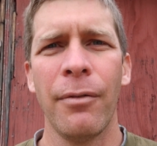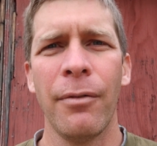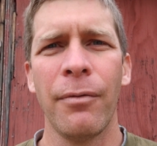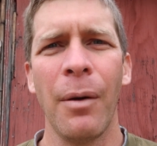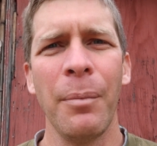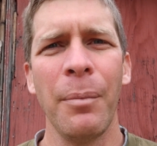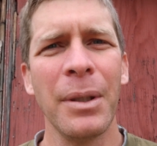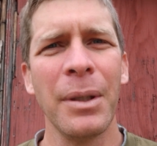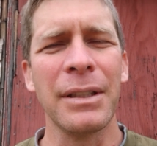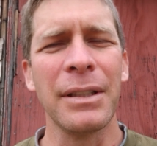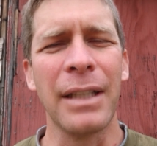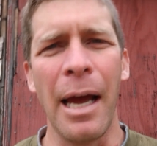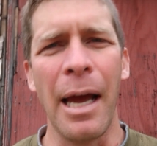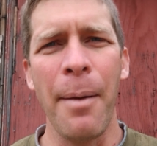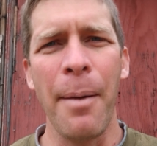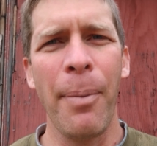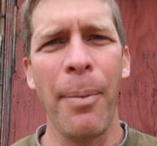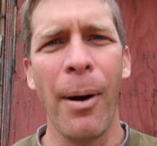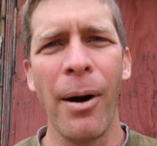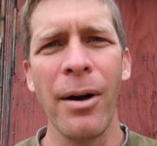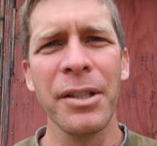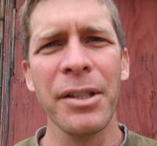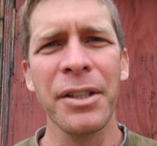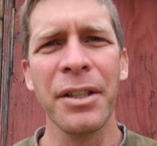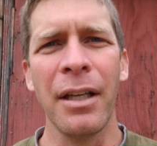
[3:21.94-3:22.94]
from the same
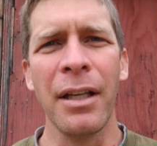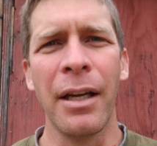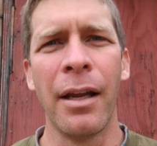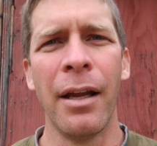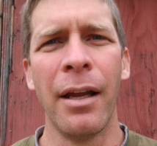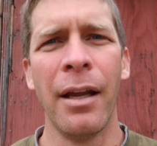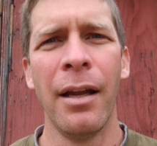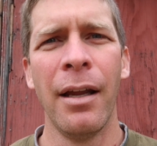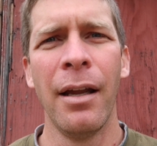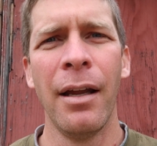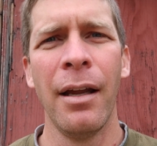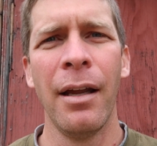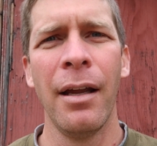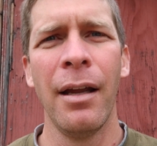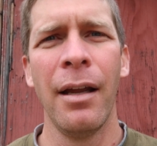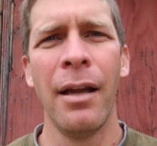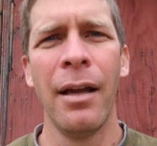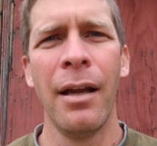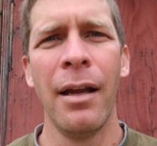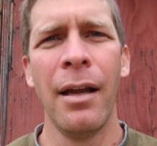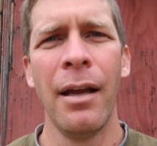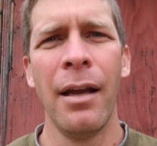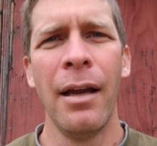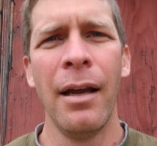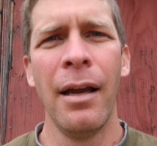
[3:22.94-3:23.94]
person.
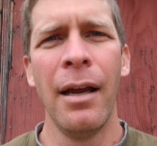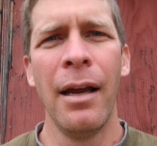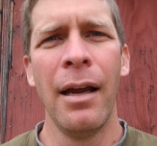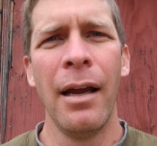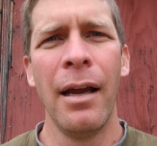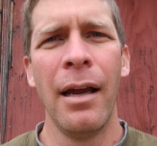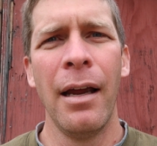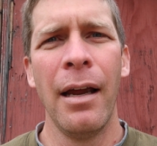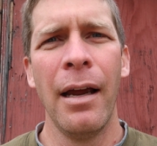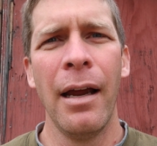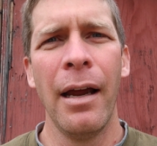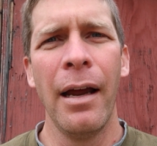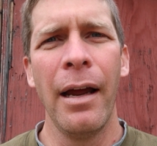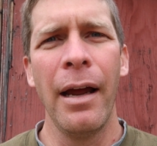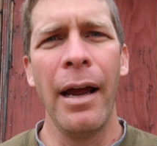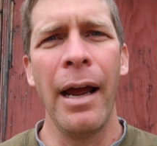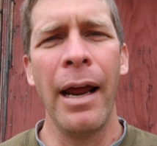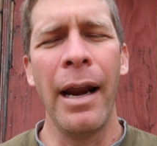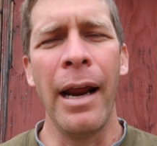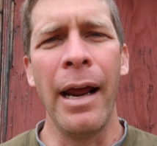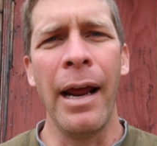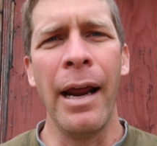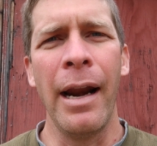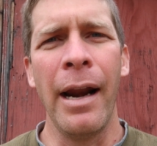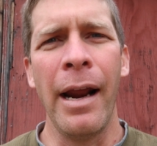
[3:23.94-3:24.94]
And,
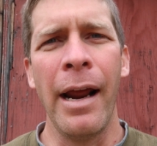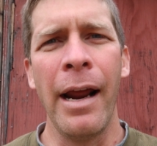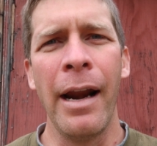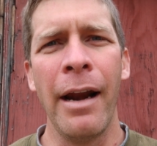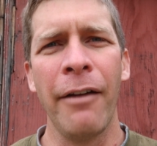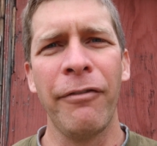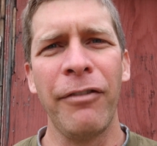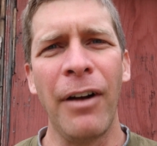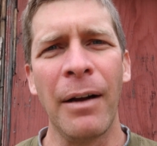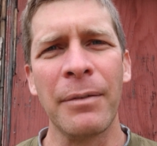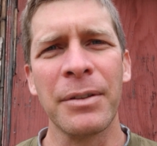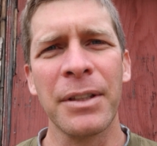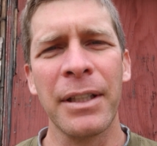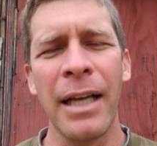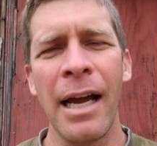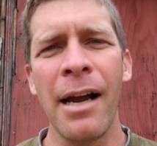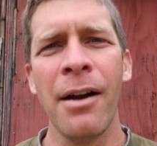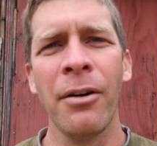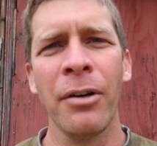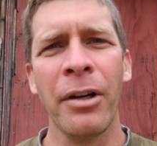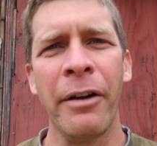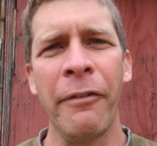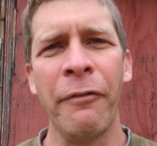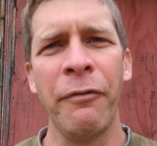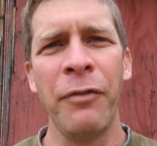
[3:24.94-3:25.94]
and, and if I
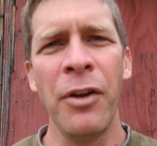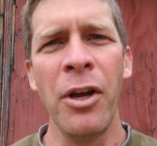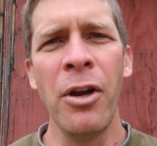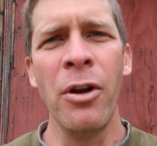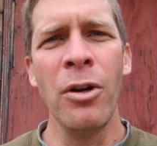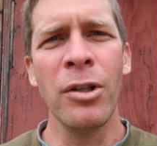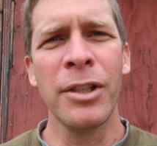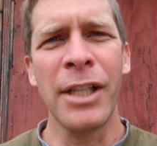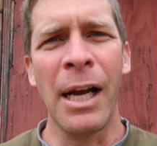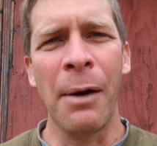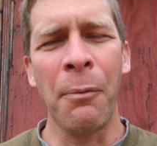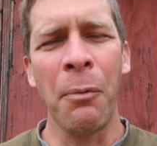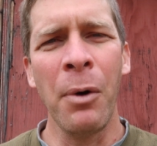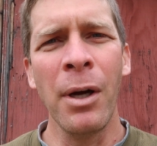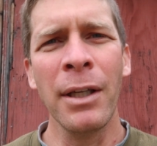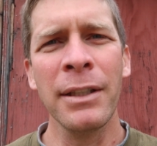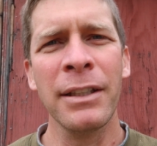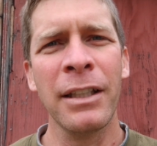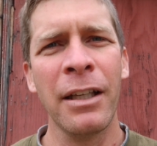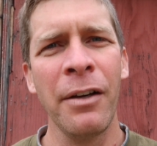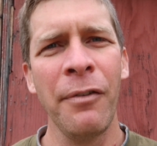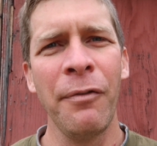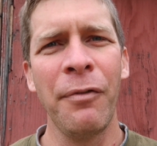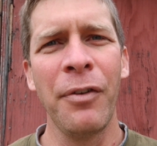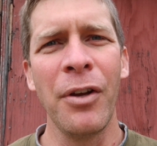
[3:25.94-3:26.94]
sound confused, I was
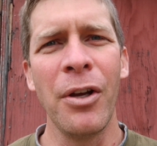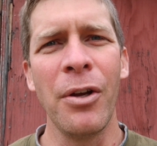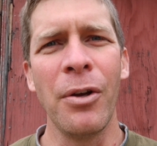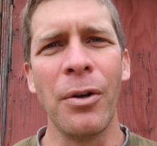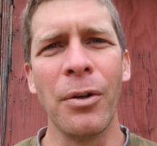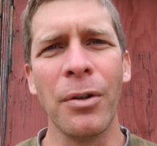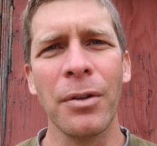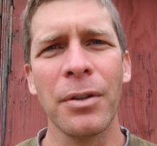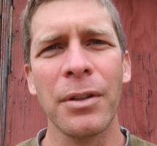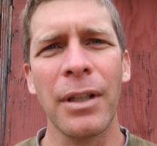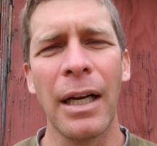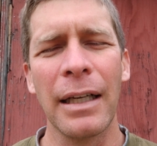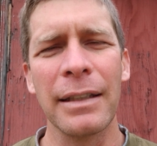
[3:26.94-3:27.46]
confused.